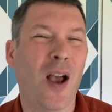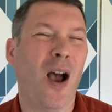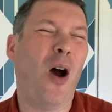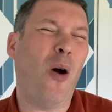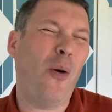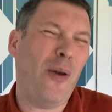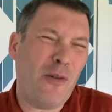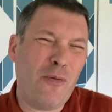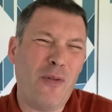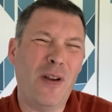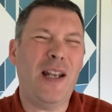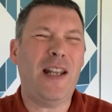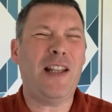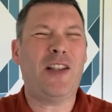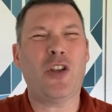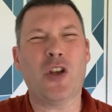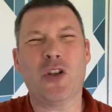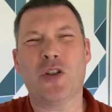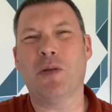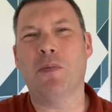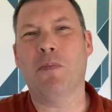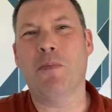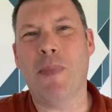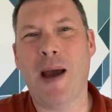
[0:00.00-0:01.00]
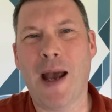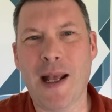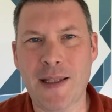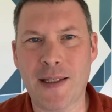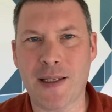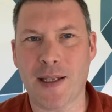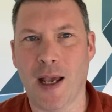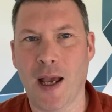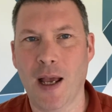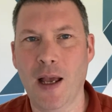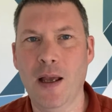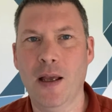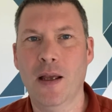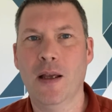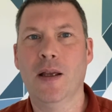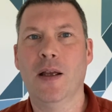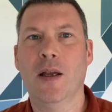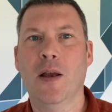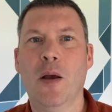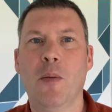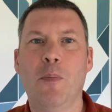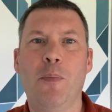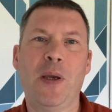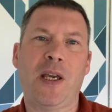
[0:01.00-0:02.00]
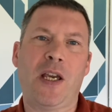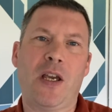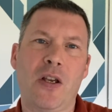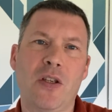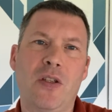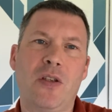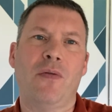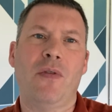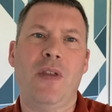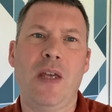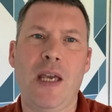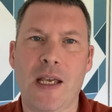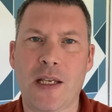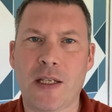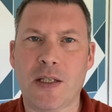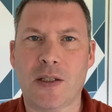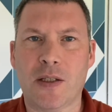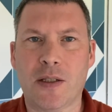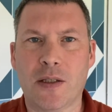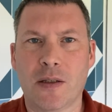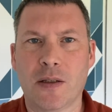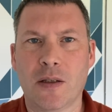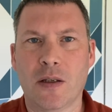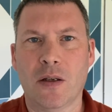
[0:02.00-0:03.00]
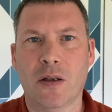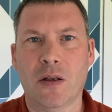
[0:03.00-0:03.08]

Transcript: Oh, it really doesn't matter because of this.